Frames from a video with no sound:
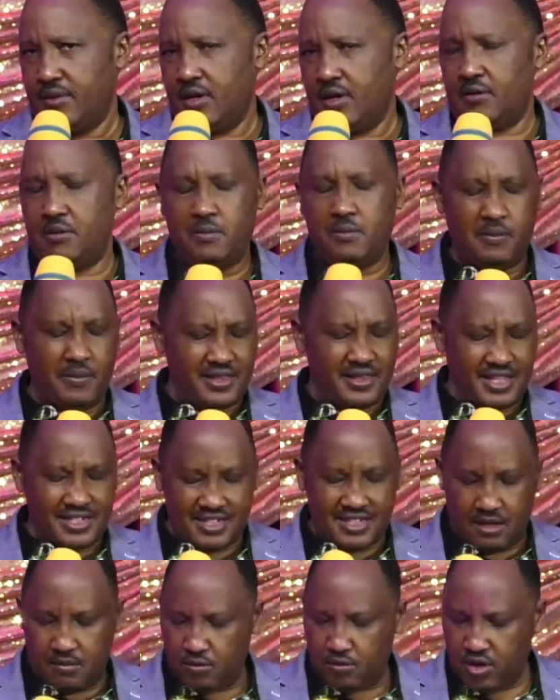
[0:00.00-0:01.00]
I remember
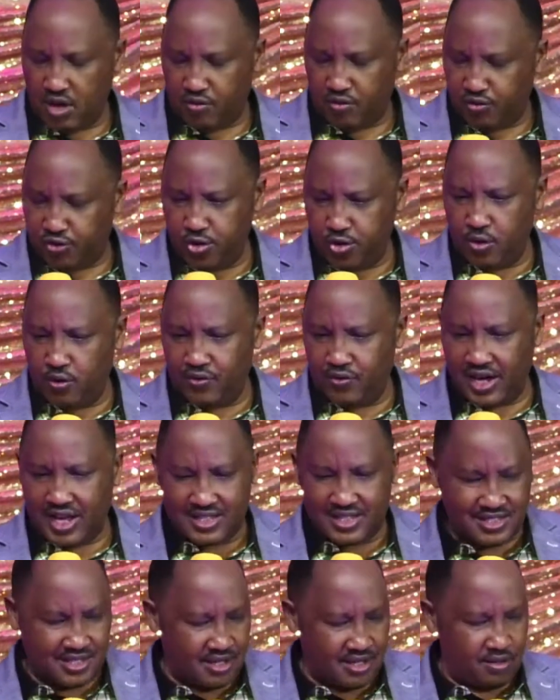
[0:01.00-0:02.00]
that time where a few of
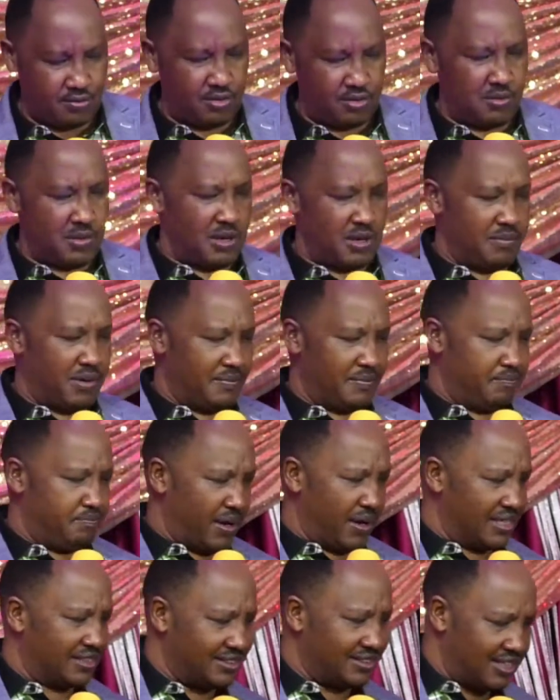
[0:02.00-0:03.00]
us, I remember
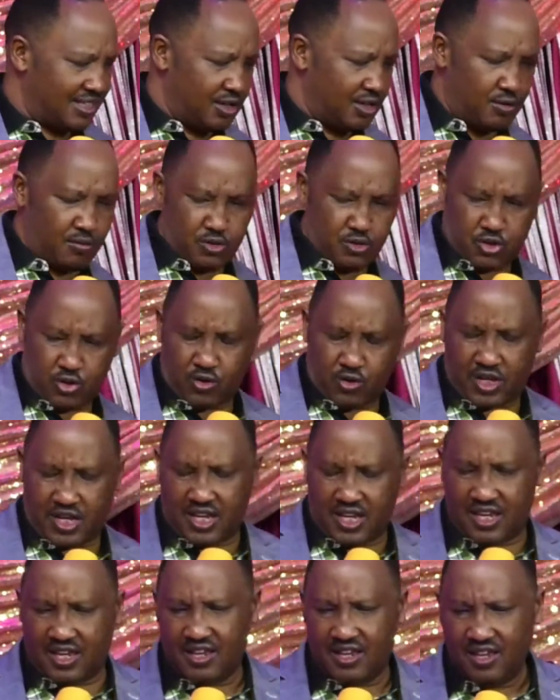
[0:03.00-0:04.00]
Pastor Deo
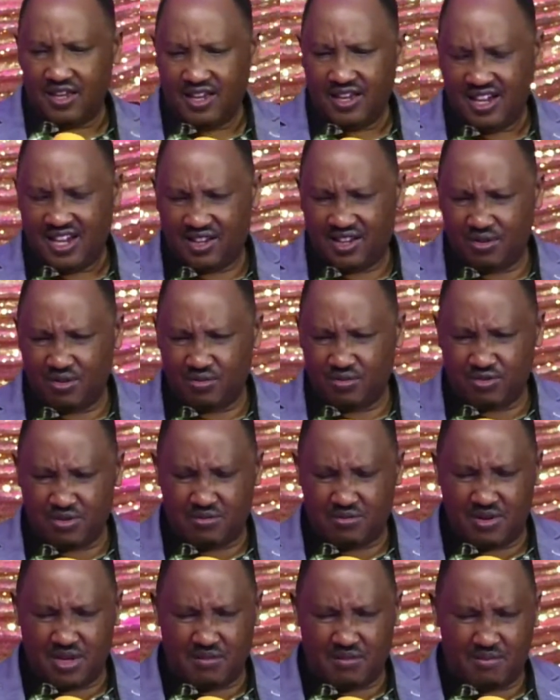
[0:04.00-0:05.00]
Musoke, I don't
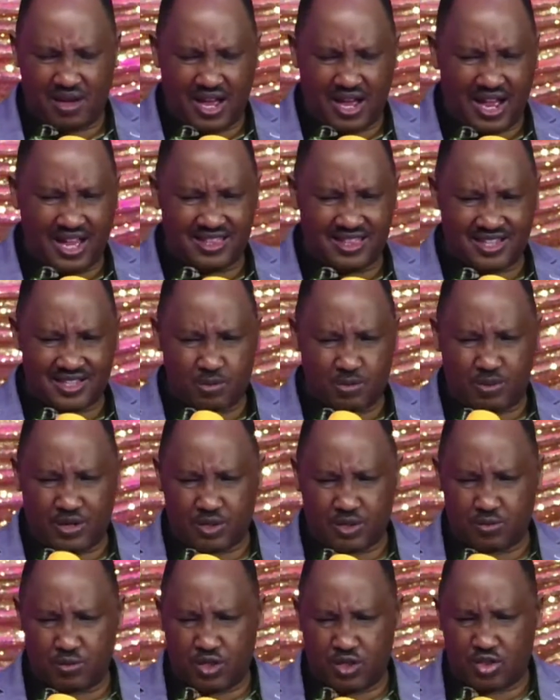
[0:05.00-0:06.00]
remember others,
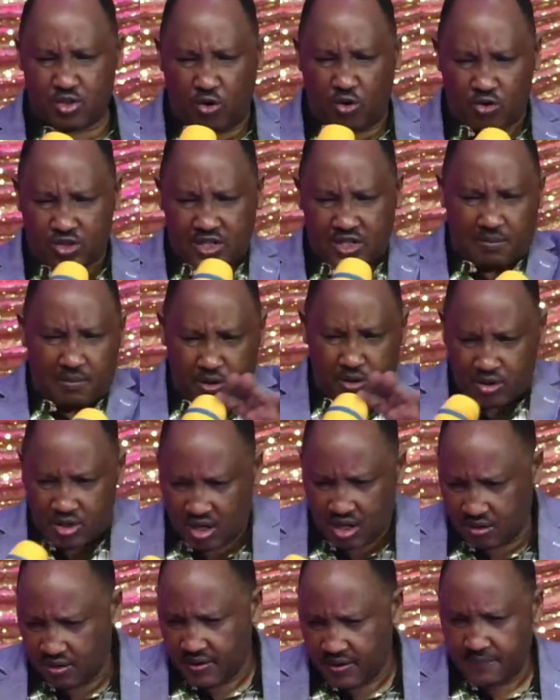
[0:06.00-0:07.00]
but we talked about,
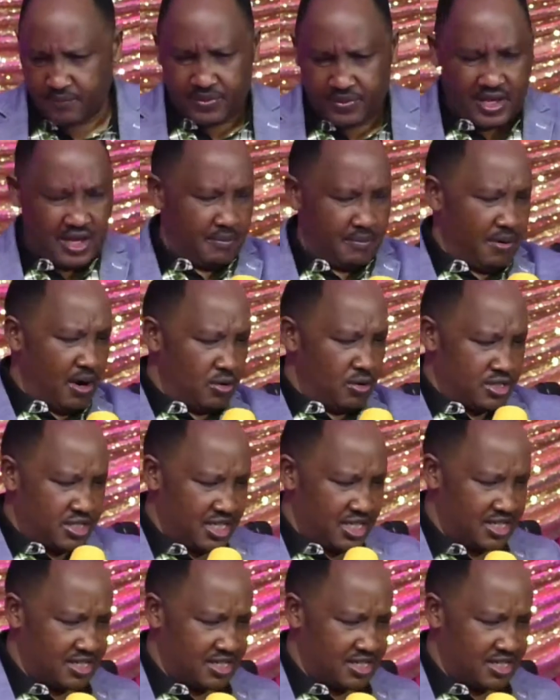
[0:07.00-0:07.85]
uh, about